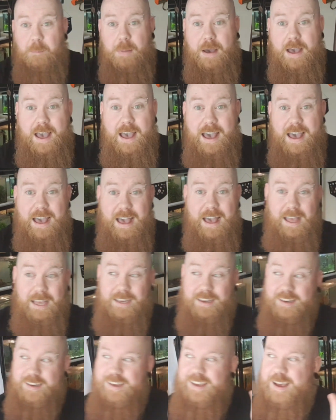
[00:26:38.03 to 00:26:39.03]

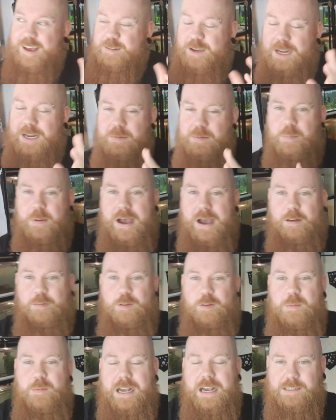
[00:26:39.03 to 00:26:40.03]
back. I'm going to be back
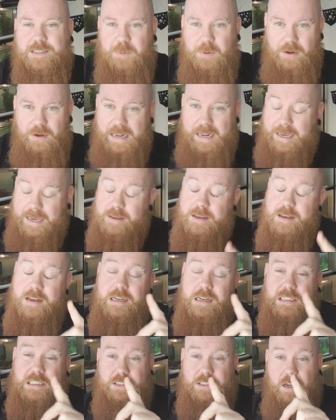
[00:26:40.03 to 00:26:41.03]
from next Monday.
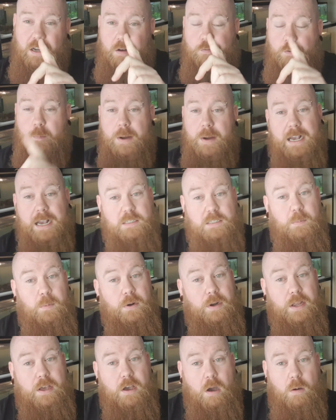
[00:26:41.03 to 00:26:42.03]
So from next
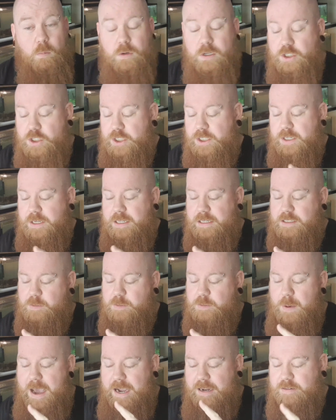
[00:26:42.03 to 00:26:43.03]
Monday onwards, you can
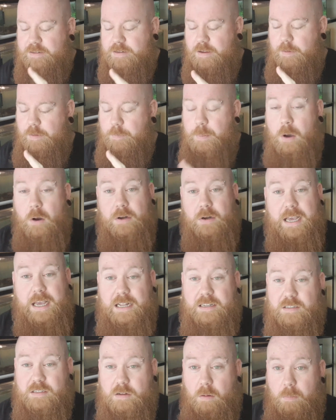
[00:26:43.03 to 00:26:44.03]
expect a
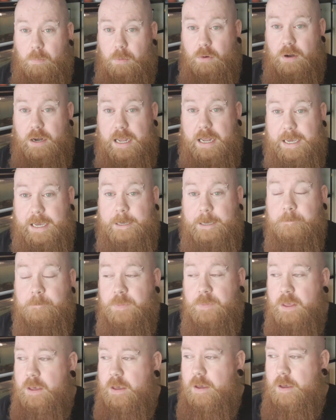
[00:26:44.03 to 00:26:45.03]
podcast on Monday.
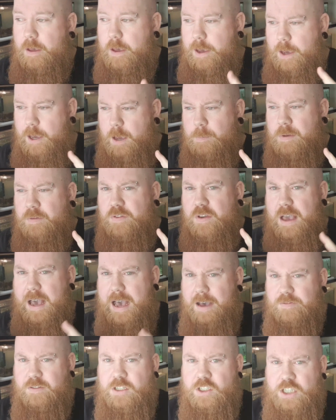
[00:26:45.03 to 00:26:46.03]
If you
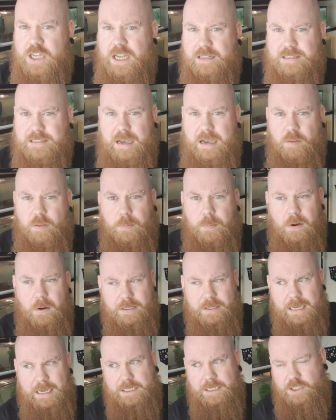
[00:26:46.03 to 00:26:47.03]
haven't checked out the
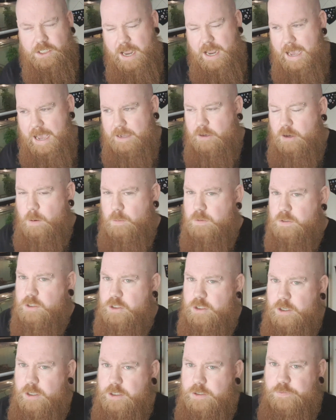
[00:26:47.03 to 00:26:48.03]
podcast yet, go and
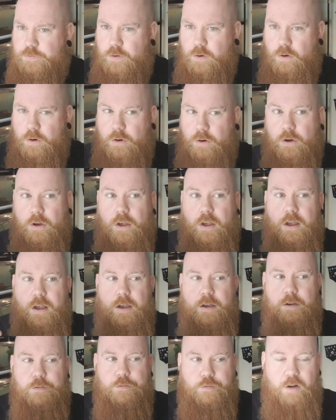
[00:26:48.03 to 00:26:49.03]
search for
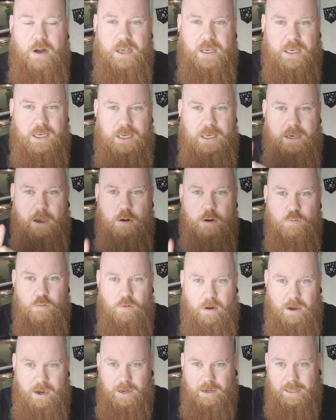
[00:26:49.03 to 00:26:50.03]
Frankie
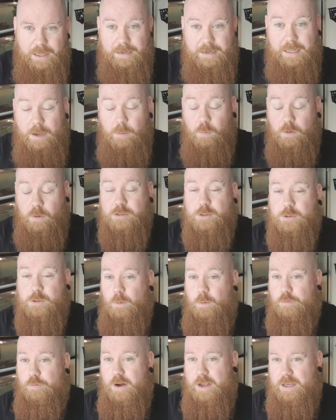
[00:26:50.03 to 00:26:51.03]
O'Reilly. It was
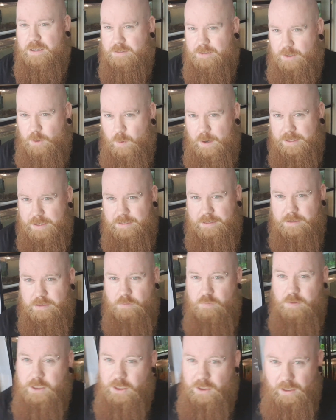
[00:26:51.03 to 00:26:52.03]
called Frankie's Aquatics
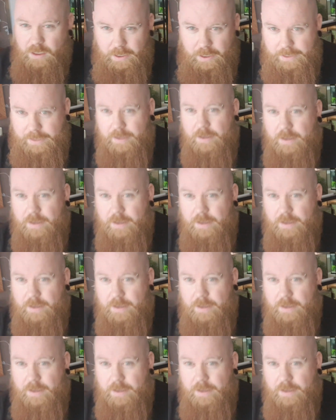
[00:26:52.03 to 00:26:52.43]
originally,